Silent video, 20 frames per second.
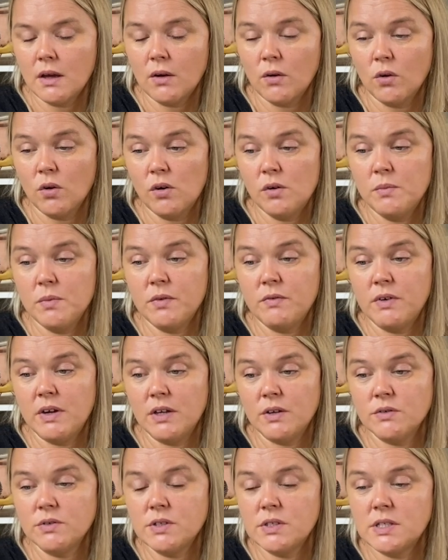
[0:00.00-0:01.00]
or
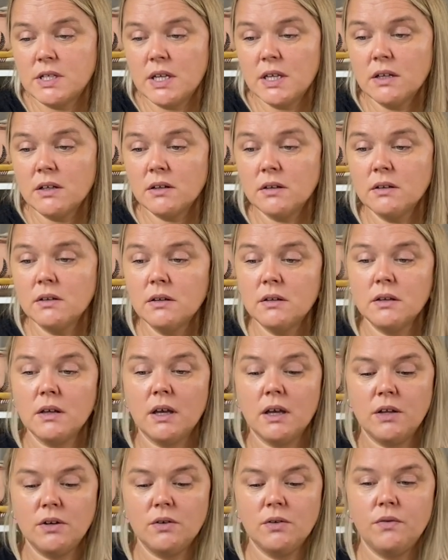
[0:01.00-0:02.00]
merino single.
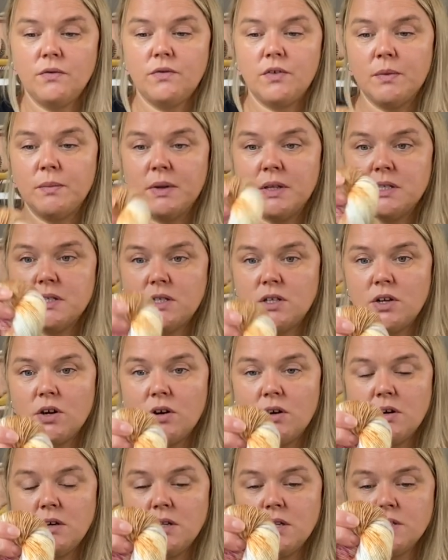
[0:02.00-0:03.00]
I know from its
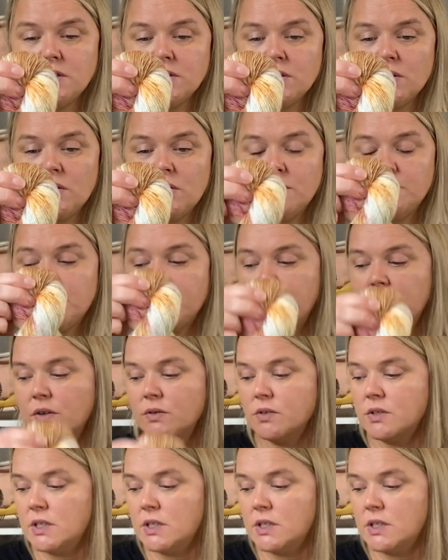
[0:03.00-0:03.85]
yarn it's called merino